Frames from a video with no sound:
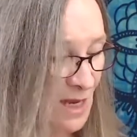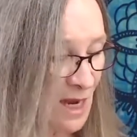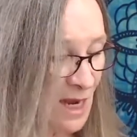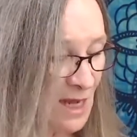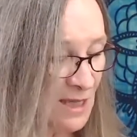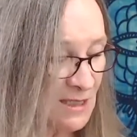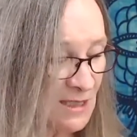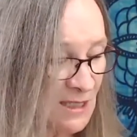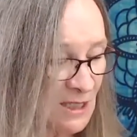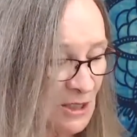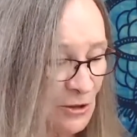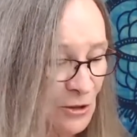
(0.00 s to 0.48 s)

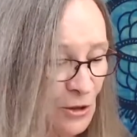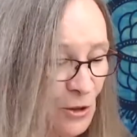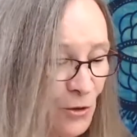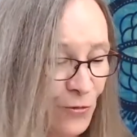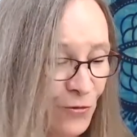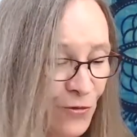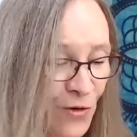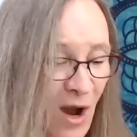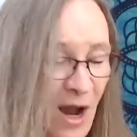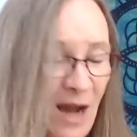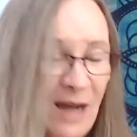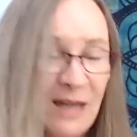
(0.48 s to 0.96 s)
until you
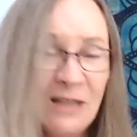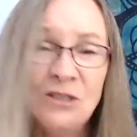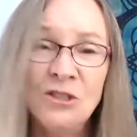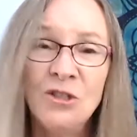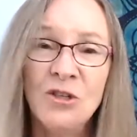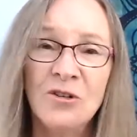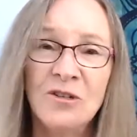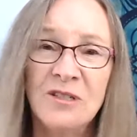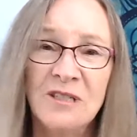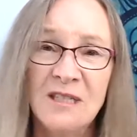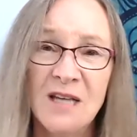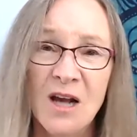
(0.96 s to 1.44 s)
find
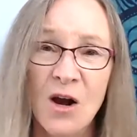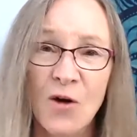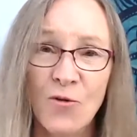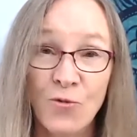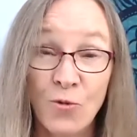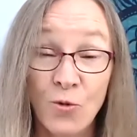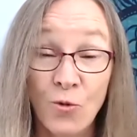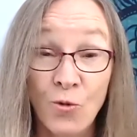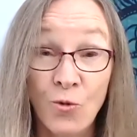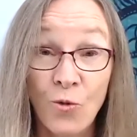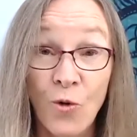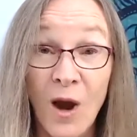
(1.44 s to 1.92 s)
yourself
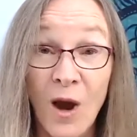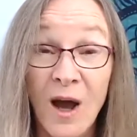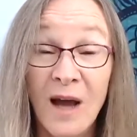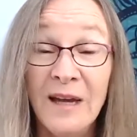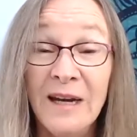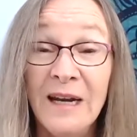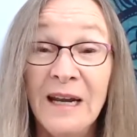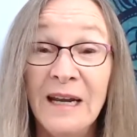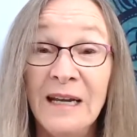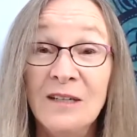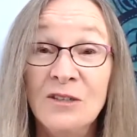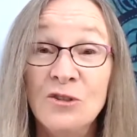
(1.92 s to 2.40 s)

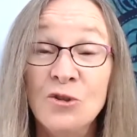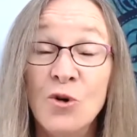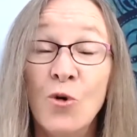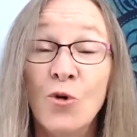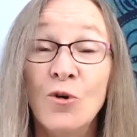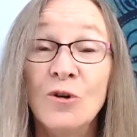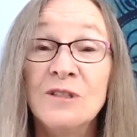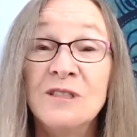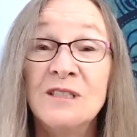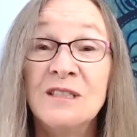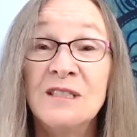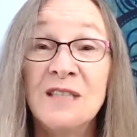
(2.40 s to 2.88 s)
running
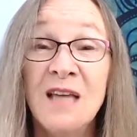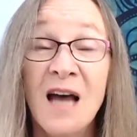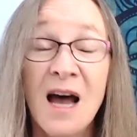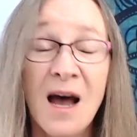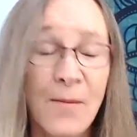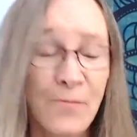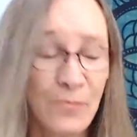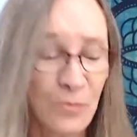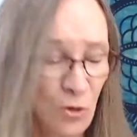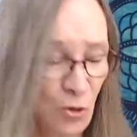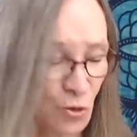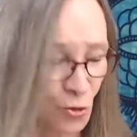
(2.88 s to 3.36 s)
towards
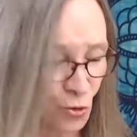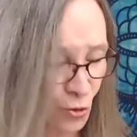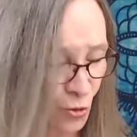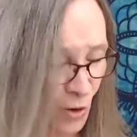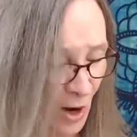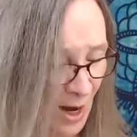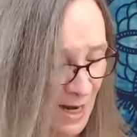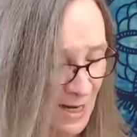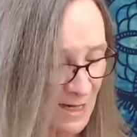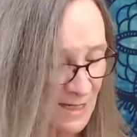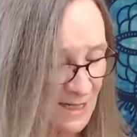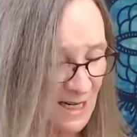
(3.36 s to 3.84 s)
some
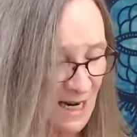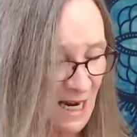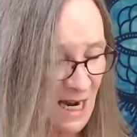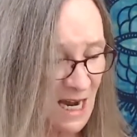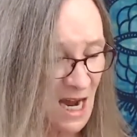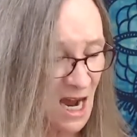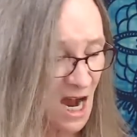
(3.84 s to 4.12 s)
great